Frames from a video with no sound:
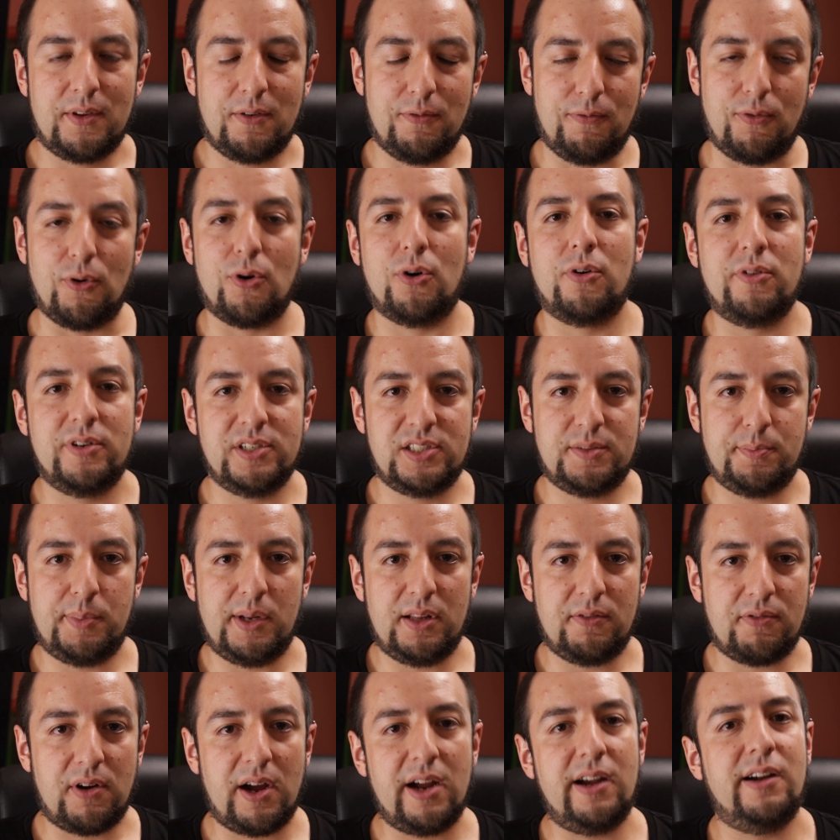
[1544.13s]
for
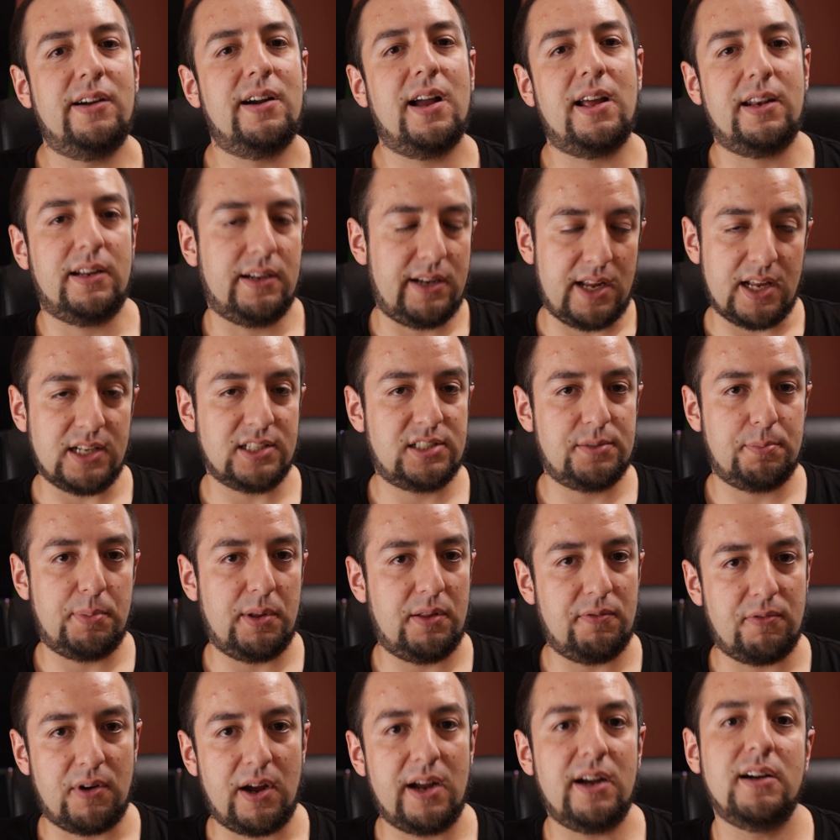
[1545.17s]
Spitfire and against
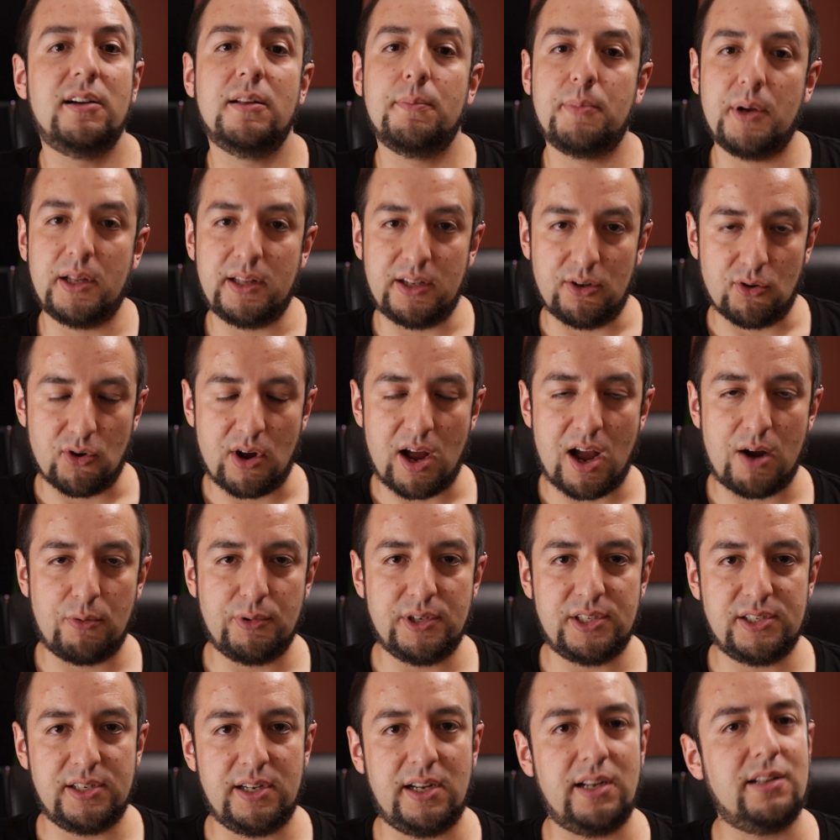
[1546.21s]
Spitfire, depending on how
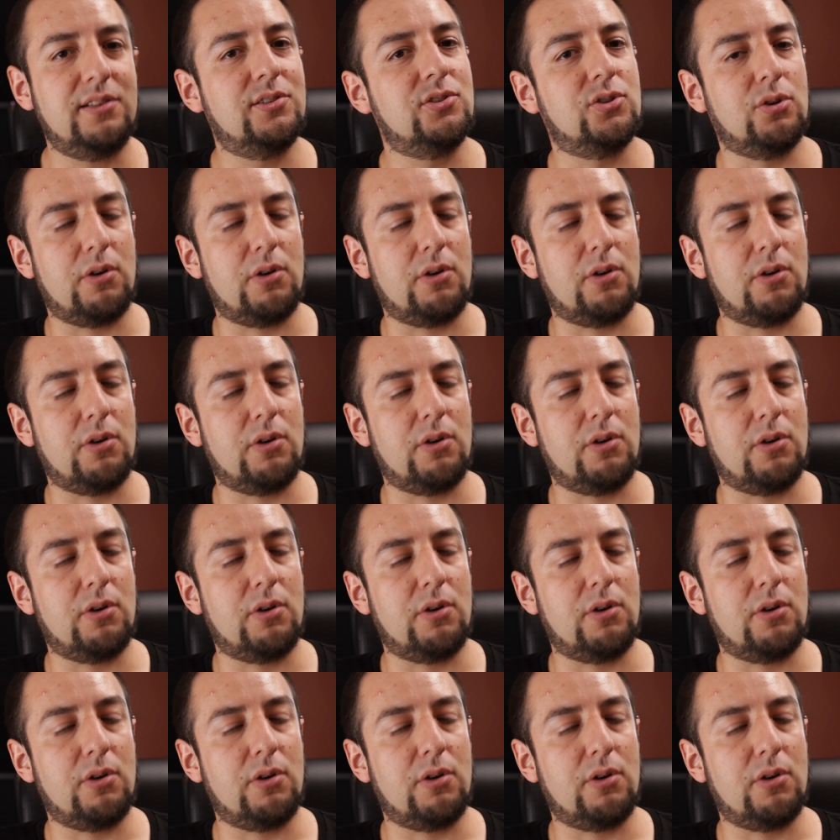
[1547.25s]
we see it.